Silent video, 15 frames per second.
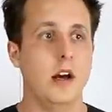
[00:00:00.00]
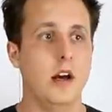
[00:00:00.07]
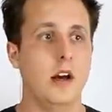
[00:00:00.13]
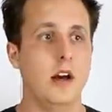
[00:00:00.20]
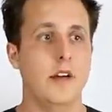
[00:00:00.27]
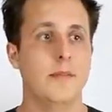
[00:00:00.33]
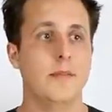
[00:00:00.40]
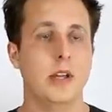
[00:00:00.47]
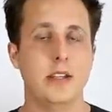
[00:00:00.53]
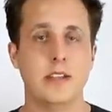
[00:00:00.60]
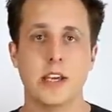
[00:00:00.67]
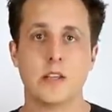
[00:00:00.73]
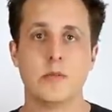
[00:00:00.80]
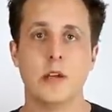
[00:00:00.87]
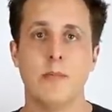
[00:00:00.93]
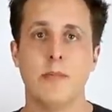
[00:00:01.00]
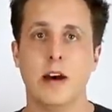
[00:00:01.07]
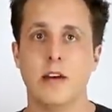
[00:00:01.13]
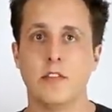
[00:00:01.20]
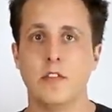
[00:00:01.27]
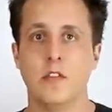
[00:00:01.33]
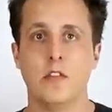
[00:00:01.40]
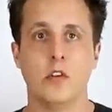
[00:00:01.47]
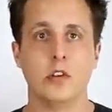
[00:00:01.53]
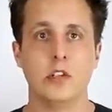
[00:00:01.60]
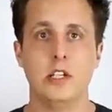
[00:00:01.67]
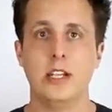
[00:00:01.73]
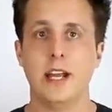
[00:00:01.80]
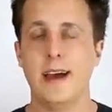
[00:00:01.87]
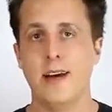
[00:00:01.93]
Um, it takes me about
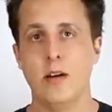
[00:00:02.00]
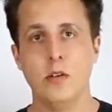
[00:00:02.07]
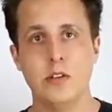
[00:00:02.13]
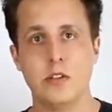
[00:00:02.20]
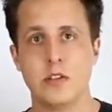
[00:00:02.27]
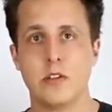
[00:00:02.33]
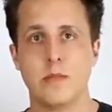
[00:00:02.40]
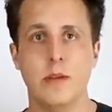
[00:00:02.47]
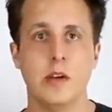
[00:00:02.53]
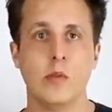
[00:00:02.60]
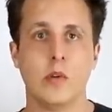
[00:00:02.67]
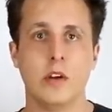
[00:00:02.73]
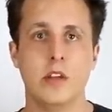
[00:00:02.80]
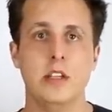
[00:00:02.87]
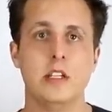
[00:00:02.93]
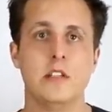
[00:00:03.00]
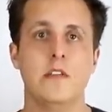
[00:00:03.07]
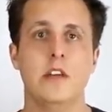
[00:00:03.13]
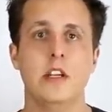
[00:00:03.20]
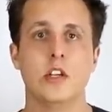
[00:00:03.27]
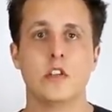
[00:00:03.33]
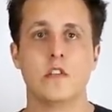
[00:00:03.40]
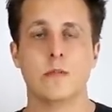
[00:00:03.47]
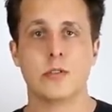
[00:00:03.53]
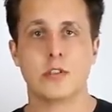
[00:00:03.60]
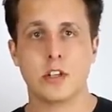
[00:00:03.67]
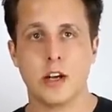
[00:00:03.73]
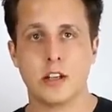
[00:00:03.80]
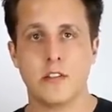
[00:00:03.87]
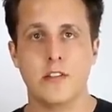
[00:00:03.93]
14 hours to make one of these videos from
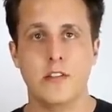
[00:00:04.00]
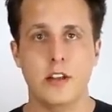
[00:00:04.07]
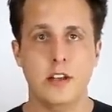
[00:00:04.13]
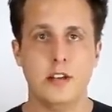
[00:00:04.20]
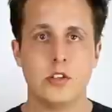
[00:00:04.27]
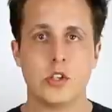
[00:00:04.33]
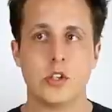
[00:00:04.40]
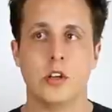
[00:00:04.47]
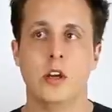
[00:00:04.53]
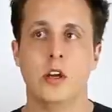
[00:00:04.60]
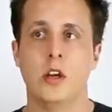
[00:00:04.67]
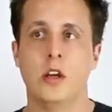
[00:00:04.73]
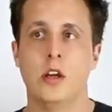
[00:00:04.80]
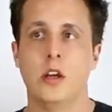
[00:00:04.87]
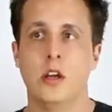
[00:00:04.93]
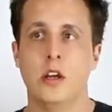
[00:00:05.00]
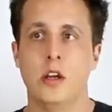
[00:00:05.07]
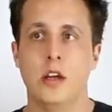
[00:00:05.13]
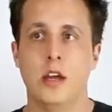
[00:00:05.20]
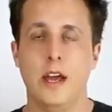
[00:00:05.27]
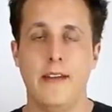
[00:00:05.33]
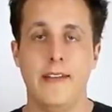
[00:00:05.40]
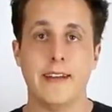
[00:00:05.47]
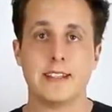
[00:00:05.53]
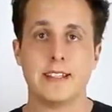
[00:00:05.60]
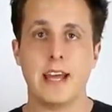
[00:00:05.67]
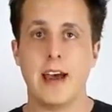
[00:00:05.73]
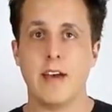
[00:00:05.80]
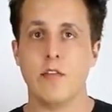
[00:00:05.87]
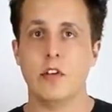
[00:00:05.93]
start to finish and that's
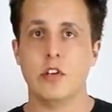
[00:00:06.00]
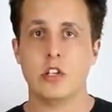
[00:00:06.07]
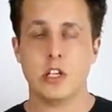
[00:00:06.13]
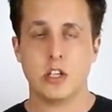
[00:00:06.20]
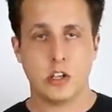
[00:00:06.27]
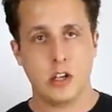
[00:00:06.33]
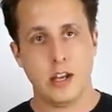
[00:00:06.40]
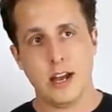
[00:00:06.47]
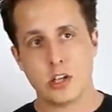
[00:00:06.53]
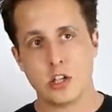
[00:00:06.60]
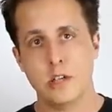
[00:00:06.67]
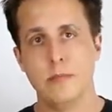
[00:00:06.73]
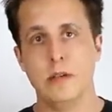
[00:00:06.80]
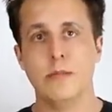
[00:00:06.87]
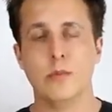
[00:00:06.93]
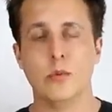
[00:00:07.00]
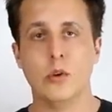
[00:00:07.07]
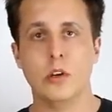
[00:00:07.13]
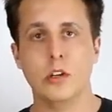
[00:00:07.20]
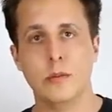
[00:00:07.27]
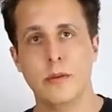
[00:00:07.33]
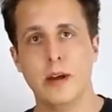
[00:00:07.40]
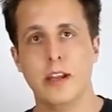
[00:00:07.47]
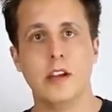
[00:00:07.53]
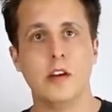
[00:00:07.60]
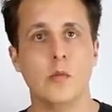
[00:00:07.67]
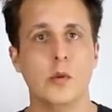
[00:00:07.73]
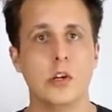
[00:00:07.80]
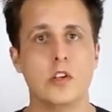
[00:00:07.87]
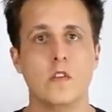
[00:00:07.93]
an average. It can actually be more depending
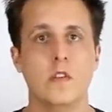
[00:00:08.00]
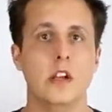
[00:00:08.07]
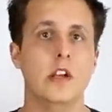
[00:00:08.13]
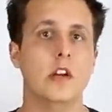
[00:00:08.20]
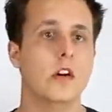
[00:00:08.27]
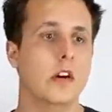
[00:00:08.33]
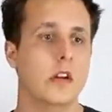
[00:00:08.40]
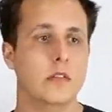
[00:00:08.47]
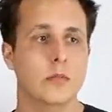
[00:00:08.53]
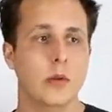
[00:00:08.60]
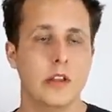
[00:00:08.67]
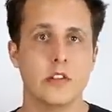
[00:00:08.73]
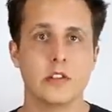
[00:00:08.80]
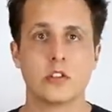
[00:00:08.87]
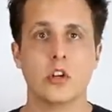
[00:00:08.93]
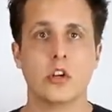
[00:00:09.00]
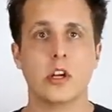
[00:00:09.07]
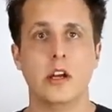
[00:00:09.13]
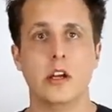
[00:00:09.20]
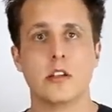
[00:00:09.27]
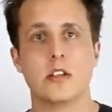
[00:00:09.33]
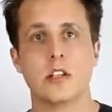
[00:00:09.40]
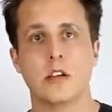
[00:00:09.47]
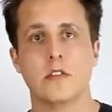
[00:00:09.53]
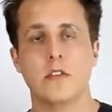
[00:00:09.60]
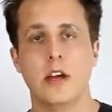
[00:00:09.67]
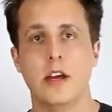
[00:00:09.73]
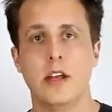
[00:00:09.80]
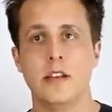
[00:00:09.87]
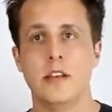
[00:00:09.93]
on which video and whether it's cooking and stuff.
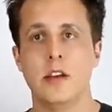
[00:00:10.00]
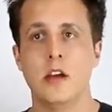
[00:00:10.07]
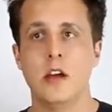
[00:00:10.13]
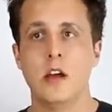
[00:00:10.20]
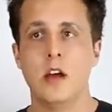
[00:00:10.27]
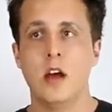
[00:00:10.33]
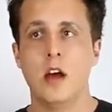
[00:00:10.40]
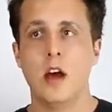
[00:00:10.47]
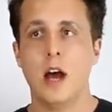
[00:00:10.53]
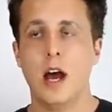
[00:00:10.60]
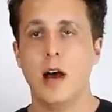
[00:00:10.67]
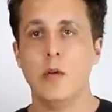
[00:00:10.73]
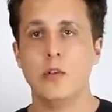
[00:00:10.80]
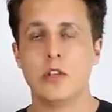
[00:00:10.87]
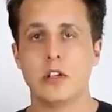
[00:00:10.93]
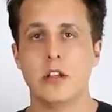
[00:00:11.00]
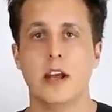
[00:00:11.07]
And I would just